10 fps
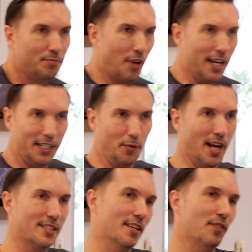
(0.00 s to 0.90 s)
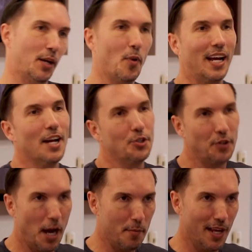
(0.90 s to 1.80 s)
bragging rights of like what
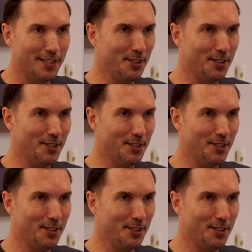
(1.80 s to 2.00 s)
country I'm in.